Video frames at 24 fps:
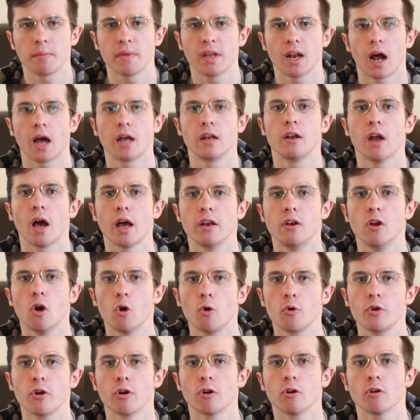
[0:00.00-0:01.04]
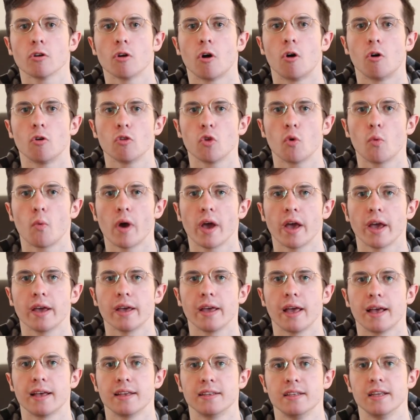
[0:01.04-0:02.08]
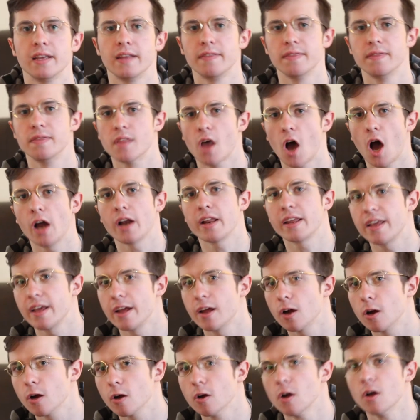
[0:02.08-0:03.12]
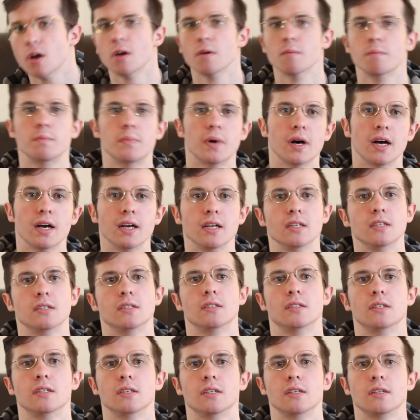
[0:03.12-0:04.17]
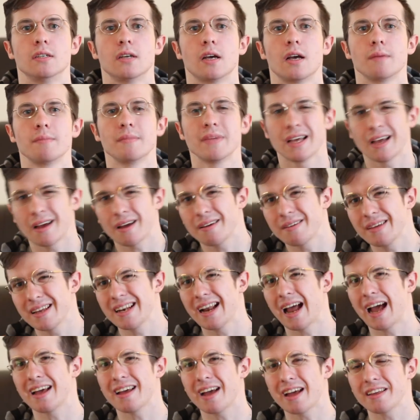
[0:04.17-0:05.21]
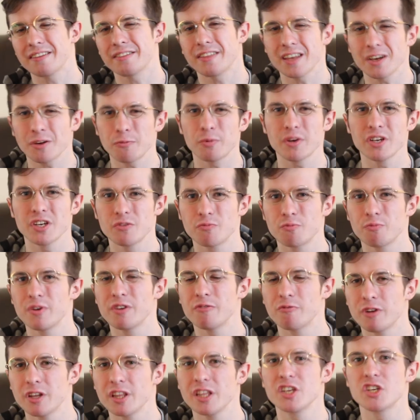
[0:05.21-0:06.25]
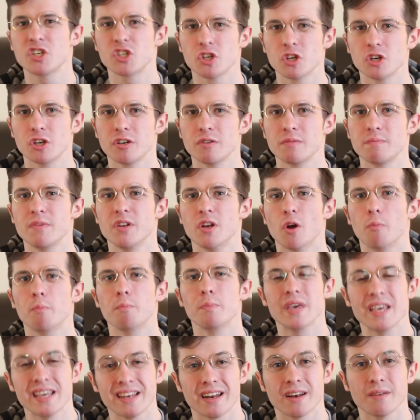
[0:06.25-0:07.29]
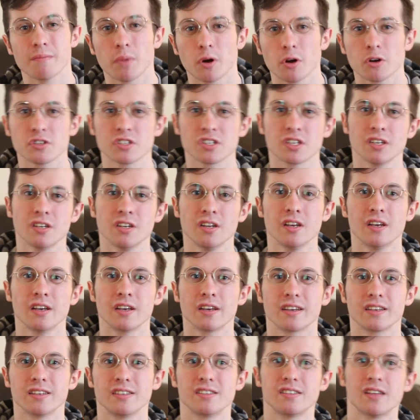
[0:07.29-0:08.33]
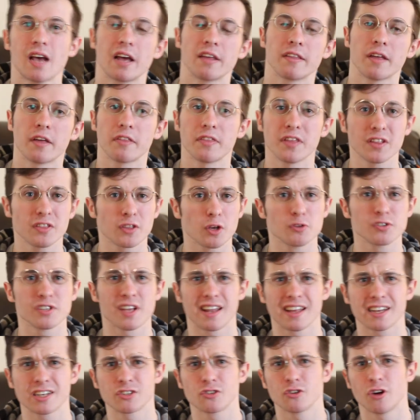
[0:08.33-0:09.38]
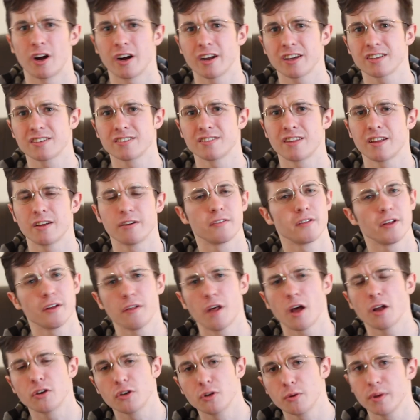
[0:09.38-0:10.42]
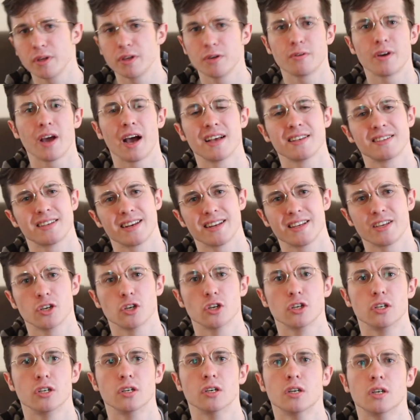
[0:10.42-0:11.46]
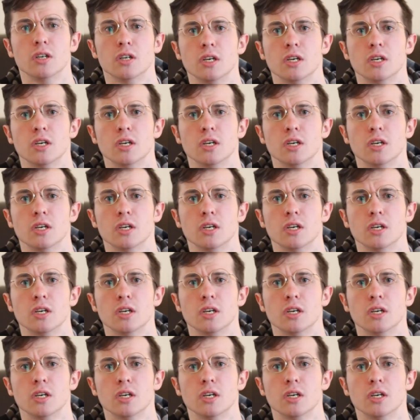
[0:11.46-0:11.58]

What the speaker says: mean, I know you're all the way in not here, but, I mean, I think we really should, you know, meet in person, because I think those electronics, they're not doing you guys any good.